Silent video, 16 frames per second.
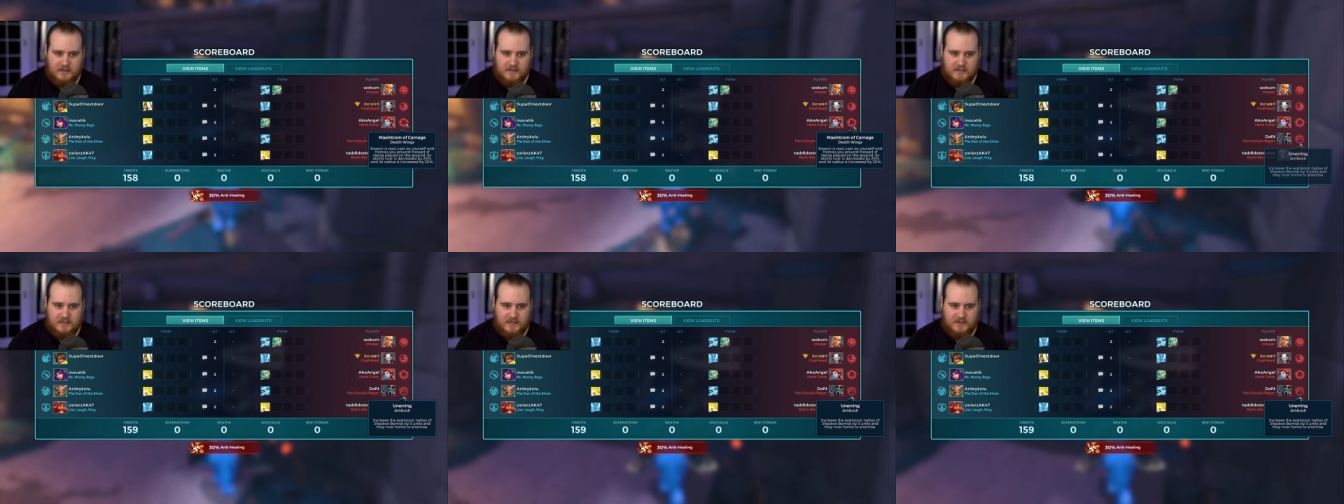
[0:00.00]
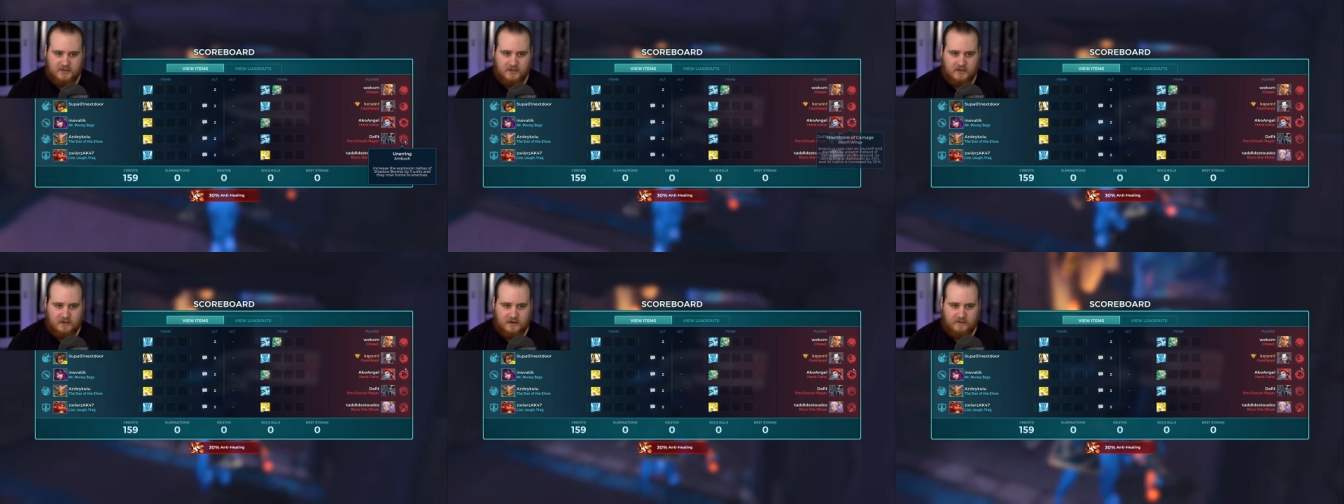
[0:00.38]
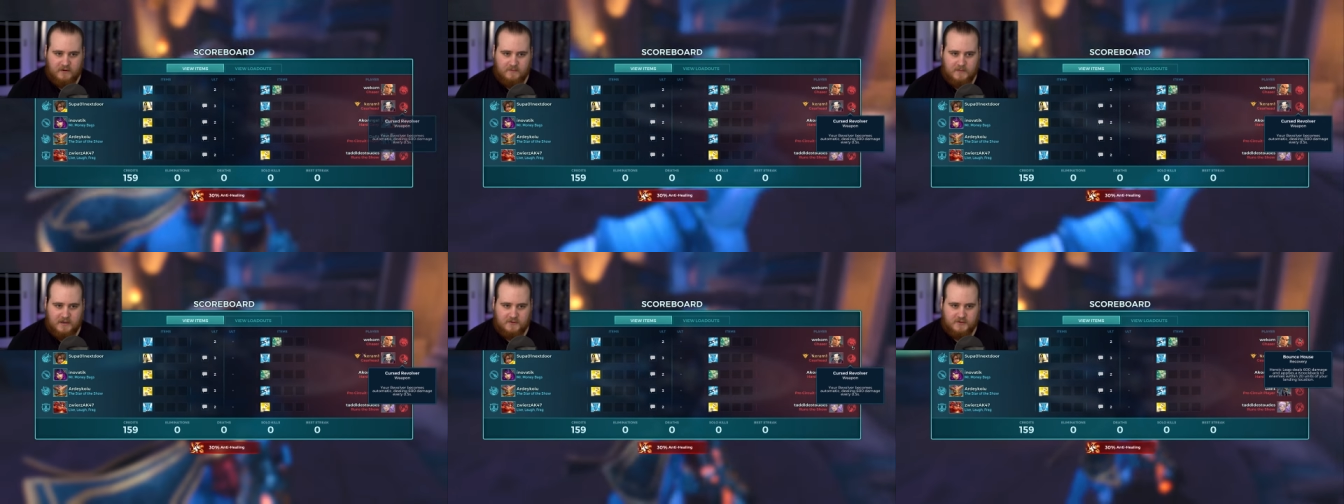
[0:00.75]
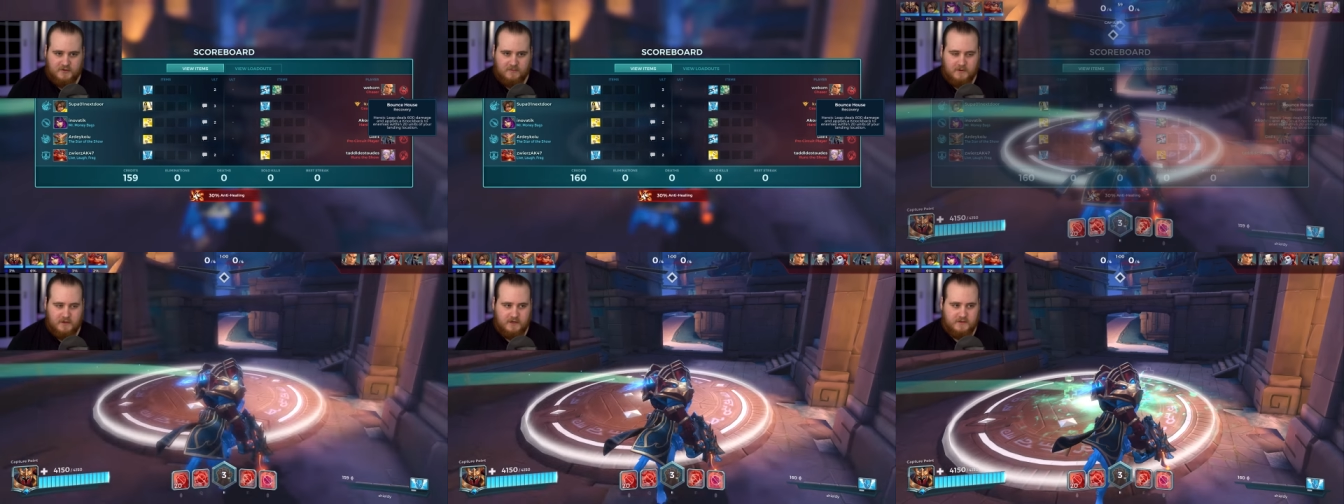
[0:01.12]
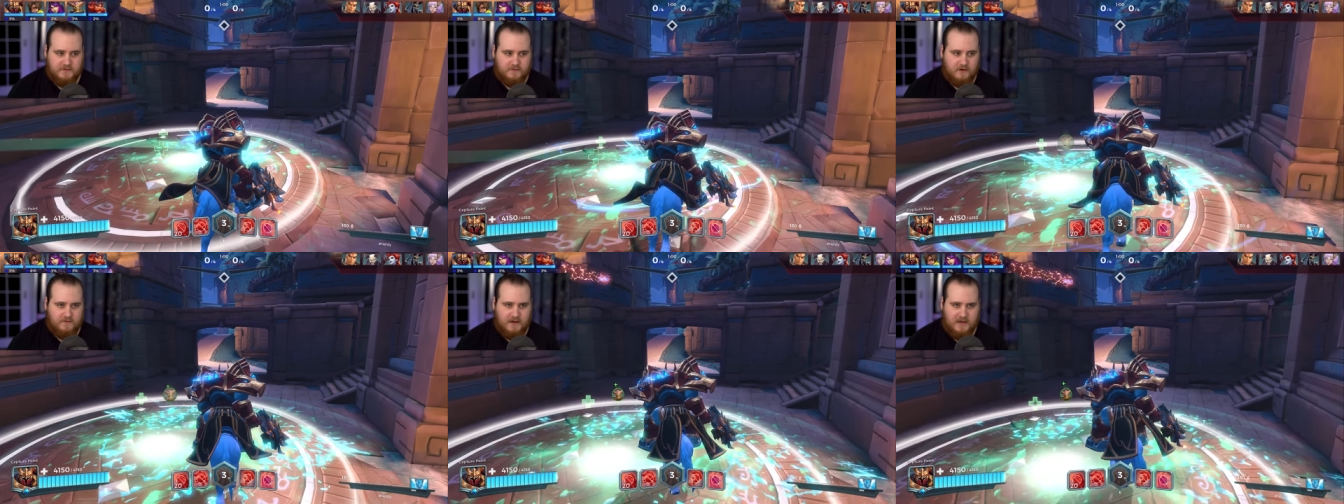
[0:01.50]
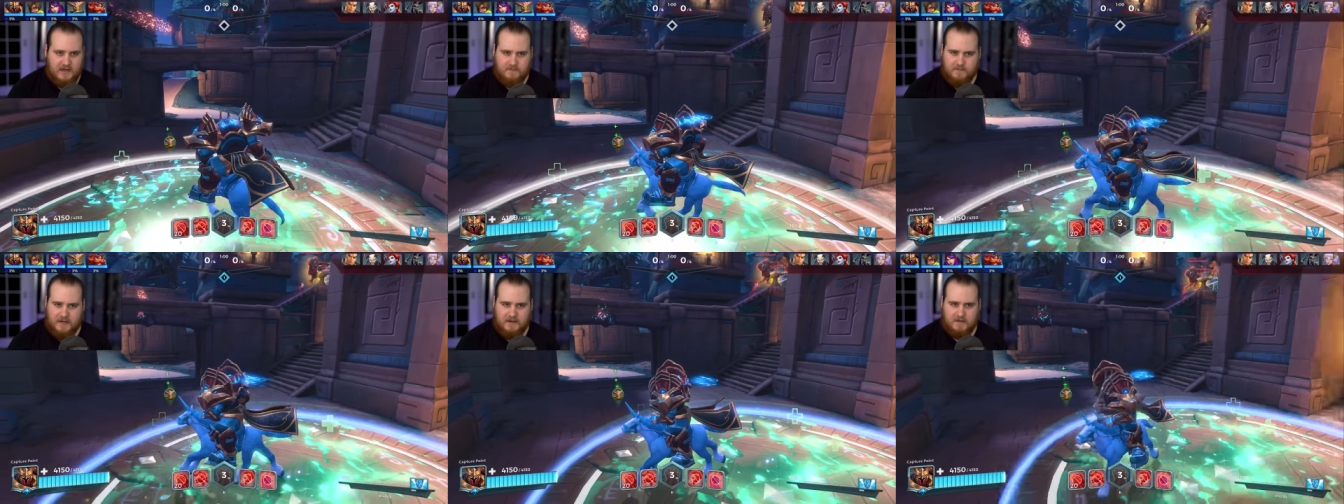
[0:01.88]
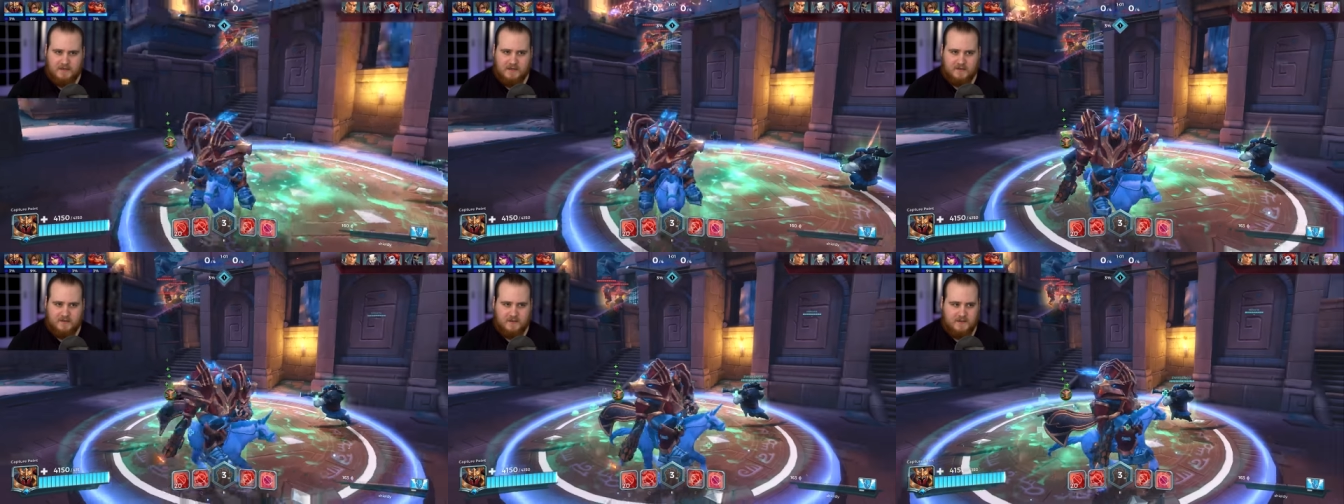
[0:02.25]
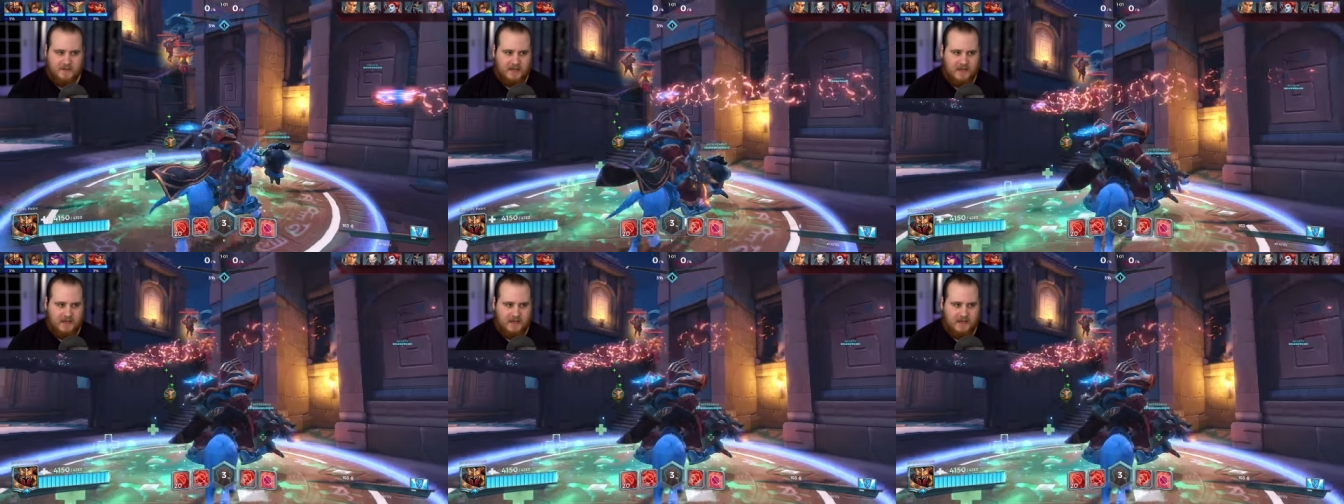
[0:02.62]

Extension, Unearing, Maelstrom, Curse and Bounce House. So they